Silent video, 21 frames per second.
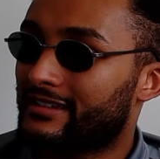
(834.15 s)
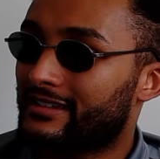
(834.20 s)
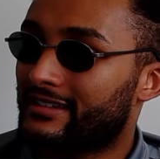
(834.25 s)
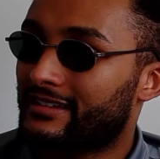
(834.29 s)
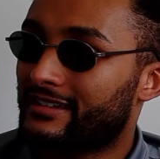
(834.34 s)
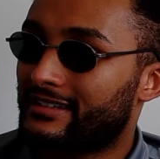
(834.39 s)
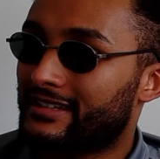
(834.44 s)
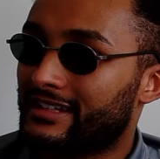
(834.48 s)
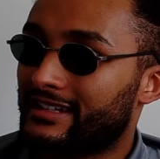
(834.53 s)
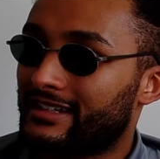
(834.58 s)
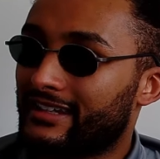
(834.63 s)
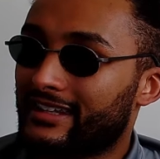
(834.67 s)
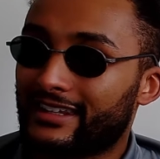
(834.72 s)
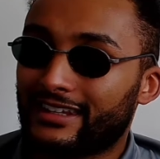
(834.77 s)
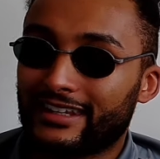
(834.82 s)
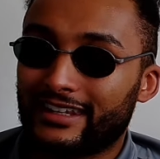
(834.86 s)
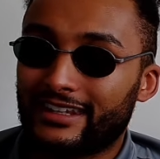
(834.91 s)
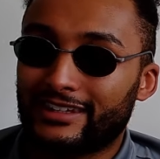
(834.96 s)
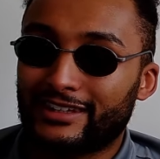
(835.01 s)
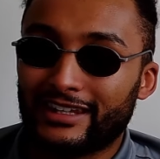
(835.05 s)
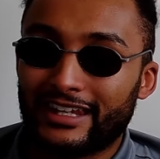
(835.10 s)
And
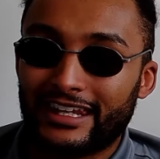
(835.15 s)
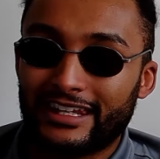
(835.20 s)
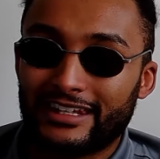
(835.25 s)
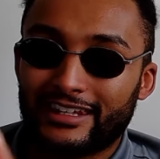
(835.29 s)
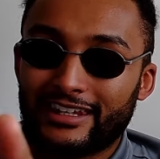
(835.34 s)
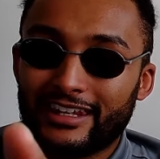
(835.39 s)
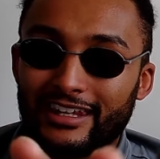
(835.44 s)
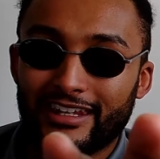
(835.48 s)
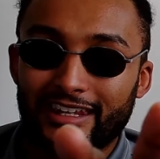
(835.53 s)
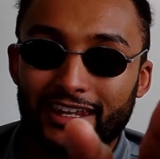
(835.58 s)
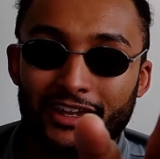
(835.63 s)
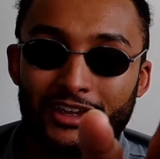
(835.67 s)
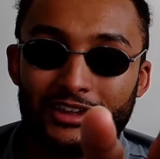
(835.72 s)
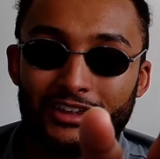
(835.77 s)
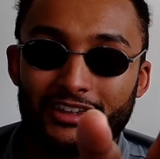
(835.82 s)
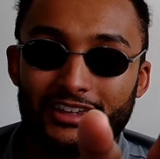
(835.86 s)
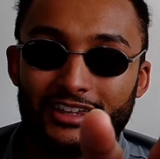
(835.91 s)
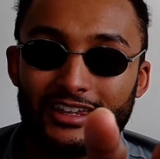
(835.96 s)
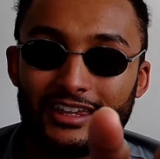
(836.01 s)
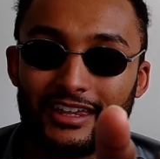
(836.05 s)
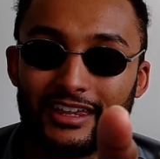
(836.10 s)
he's
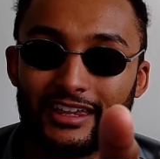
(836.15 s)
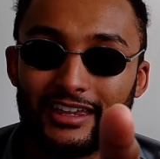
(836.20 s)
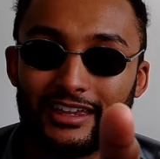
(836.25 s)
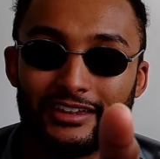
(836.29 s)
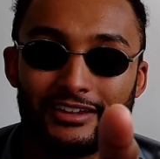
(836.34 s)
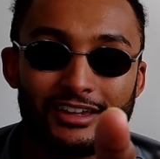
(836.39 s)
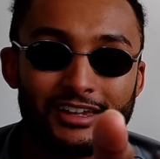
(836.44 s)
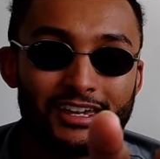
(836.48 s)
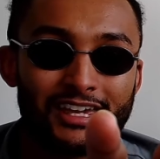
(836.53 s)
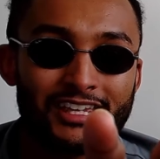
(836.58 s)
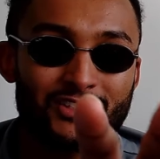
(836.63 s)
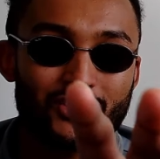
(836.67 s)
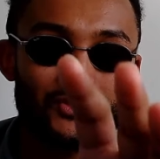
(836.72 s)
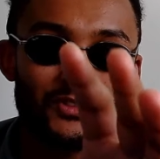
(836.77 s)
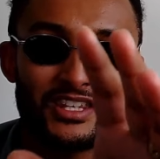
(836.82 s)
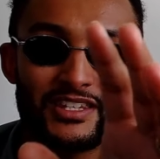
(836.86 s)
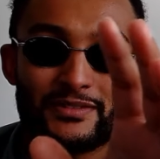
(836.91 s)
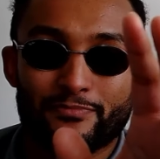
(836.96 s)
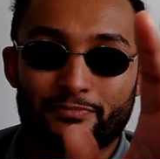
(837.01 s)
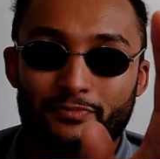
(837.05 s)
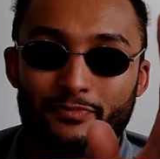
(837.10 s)
on
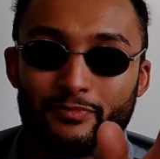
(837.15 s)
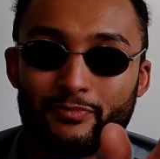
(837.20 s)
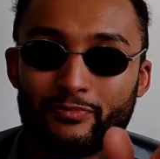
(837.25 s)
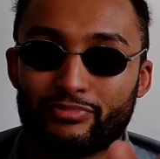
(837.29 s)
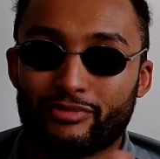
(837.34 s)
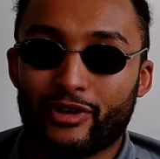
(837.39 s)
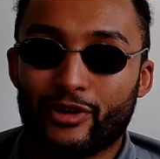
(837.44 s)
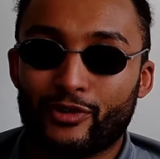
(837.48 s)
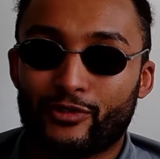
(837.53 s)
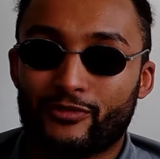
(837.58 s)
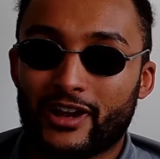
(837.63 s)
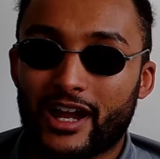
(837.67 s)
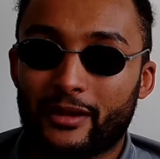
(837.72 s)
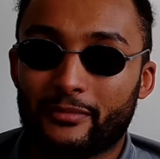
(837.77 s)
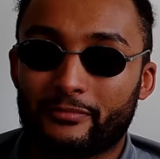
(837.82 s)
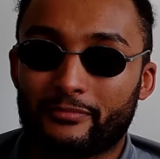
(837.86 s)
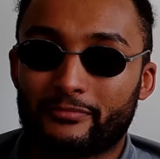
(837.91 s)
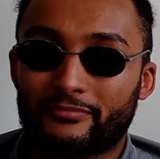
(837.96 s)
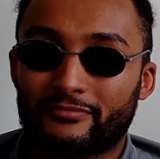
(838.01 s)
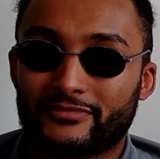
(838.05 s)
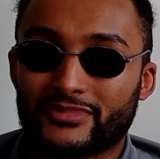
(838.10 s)
this
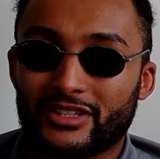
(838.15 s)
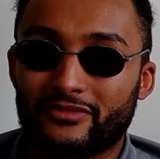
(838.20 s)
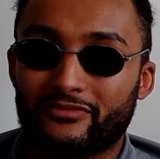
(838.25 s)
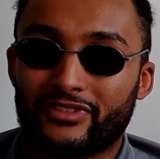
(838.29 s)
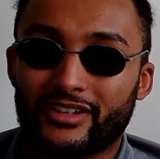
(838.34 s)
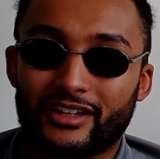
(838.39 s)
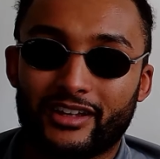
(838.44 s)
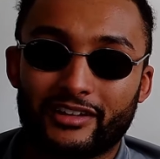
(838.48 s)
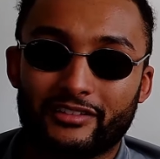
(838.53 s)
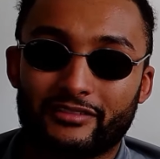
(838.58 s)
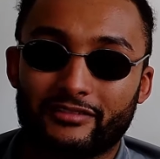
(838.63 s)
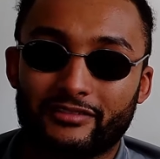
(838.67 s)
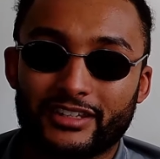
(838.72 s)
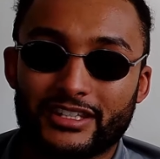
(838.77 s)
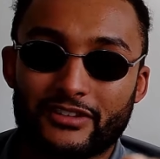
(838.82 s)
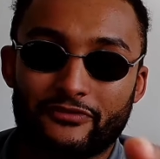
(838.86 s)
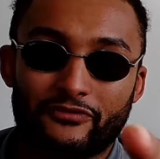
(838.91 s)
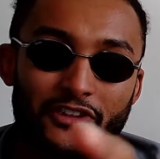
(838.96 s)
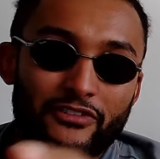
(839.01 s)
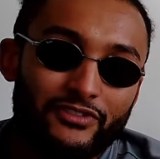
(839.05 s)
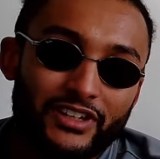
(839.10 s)
program. Something like, it's
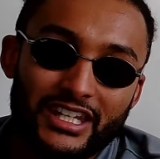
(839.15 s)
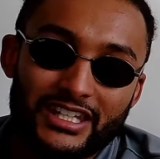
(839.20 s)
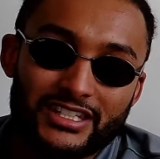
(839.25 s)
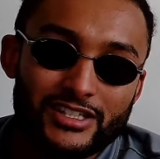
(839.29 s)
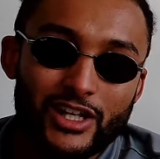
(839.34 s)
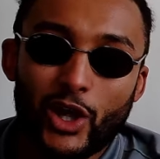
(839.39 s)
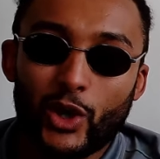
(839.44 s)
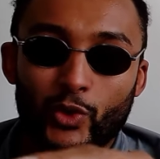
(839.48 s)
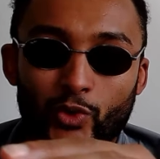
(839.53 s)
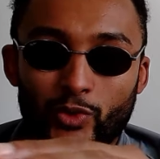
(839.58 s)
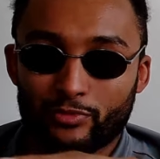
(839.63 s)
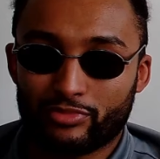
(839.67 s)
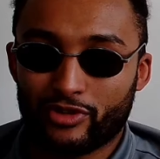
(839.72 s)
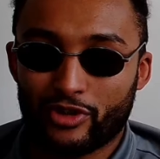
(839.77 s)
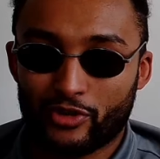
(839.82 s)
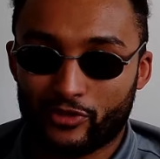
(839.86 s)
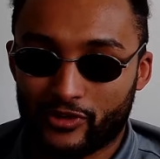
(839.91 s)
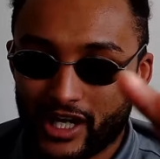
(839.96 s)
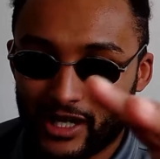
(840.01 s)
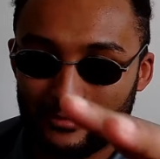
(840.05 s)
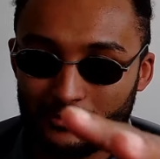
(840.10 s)
a 50 stone
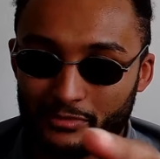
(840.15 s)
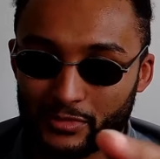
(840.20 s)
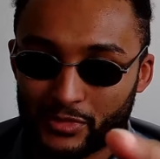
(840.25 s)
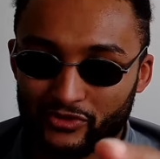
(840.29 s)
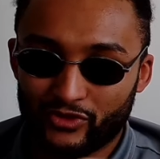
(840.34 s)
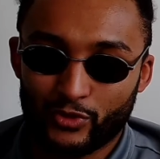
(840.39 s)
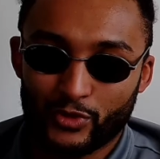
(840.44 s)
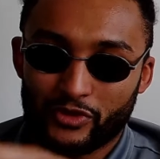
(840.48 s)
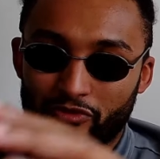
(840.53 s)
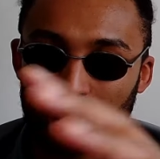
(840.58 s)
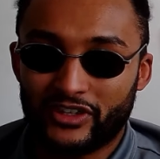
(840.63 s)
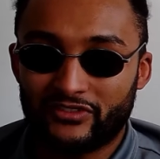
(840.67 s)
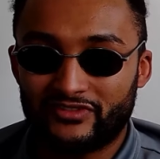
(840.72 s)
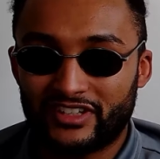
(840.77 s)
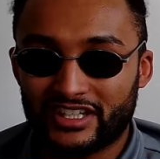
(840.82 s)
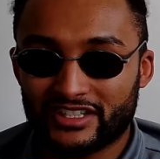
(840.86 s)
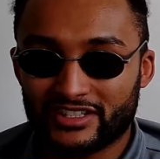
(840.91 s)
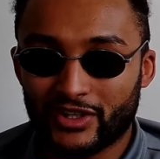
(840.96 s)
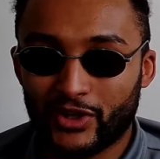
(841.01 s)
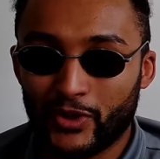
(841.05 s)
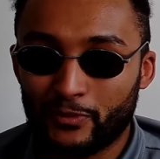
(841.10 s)
program of all the 50
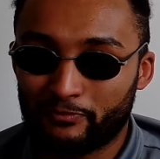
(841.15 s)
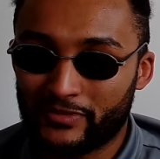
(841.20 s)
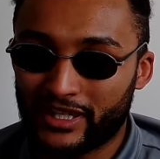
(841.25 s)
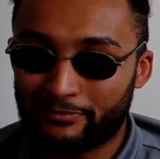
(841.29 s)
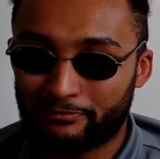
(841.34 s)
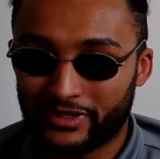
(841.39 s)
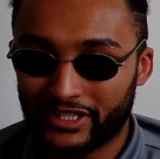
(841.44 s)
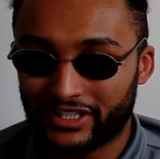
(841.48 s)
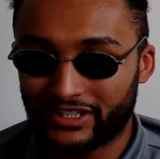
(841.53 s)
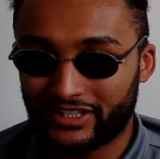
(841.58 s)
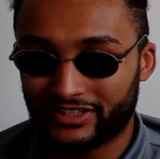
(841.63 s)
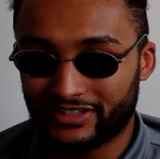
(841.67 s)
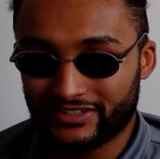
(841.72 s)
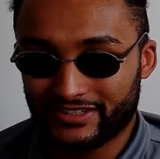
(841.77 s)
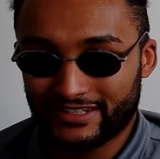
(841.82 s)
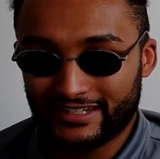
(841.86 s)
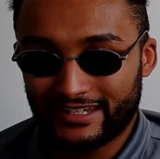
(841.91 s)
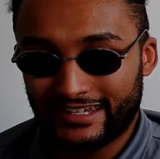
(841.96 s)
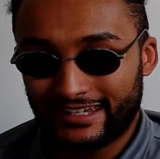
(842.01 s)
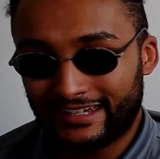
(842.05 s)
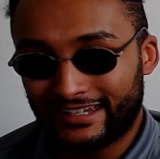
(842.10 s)
stone big birds.
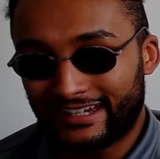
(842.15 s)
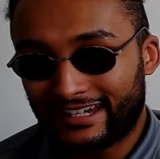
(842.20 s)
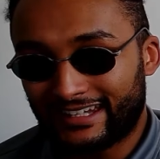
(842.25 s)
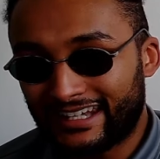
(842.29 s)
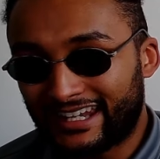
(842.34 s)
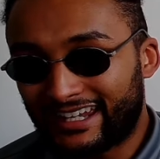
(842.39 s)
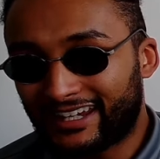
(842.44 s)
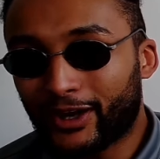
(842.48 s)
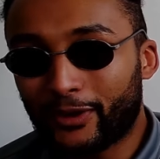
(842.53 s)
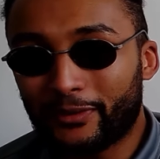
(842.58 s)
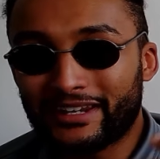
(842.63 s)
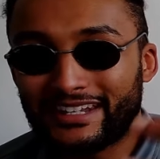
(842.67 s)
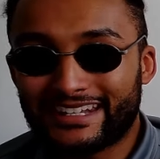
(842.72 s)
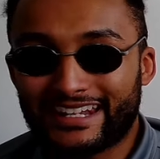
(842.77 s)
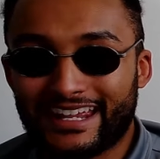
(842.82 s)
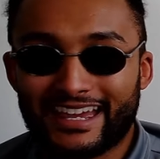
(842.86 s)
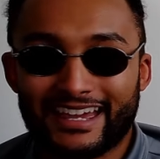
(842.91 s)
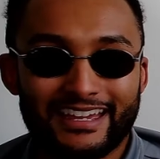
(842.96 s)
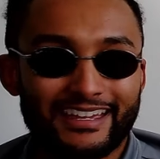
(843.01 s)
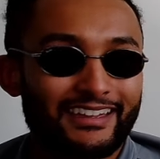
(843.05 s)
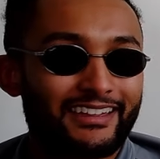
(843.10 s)
And they go in
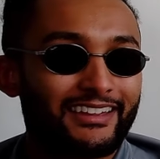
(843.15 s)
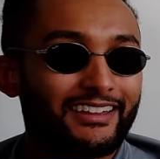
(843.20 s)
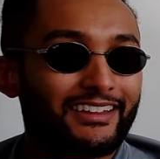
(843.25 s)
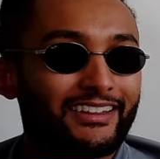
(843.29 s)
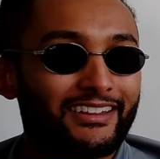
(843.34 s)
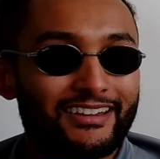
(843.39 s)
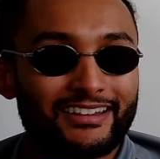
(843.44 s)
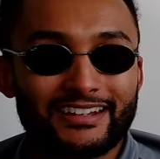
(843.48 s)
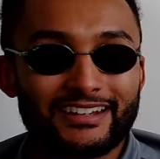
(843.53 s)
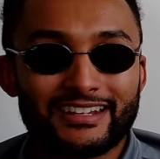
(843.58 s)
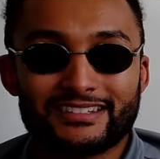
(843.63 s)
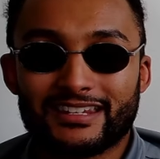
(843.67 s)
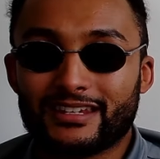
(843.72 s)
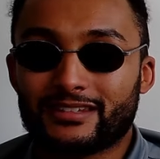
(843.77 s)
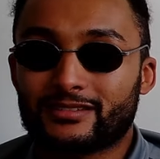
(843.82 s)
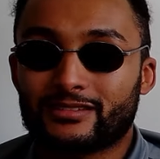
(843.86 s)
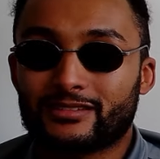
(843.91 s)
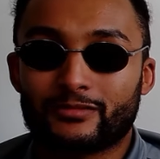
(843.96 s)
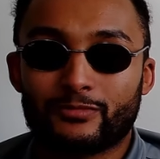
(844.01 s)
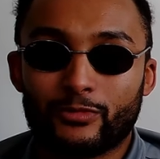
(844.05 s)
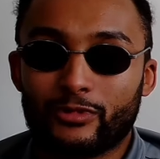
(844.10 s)
there and he says
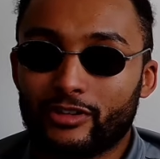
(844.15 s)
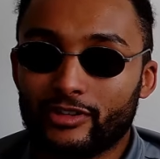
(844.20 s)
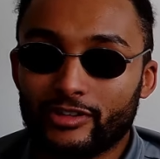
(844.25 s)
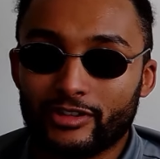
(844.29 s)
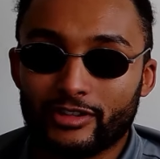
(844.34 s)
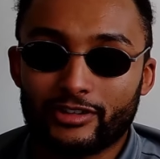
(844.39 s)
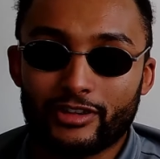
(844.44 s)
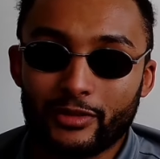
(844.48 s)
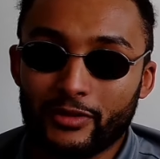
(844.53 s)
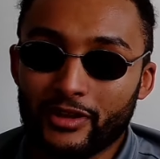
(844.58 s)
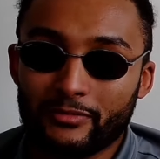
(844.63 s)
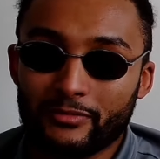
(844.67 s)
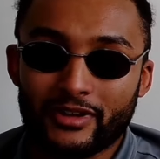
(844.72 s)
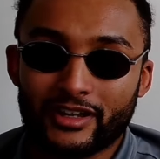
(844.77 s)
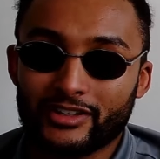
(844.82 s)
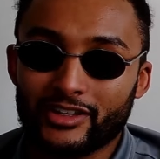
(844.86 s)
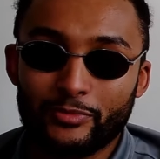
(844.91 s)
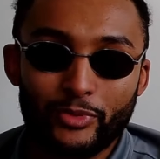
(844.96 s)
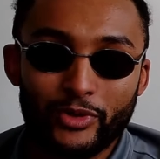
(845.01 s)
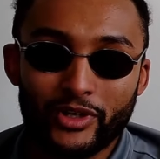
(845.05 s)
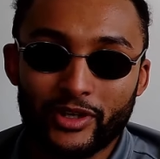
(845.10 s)
to them, what are you doing, man?
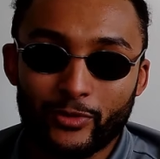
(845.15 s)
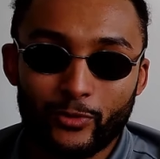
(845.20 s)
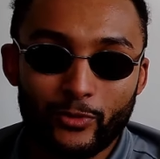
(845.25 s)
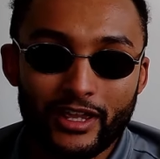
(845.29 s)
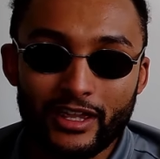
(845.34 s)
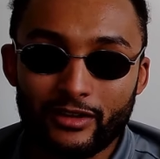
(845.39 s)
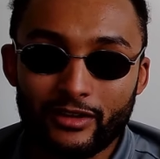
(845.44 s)
You're putting weight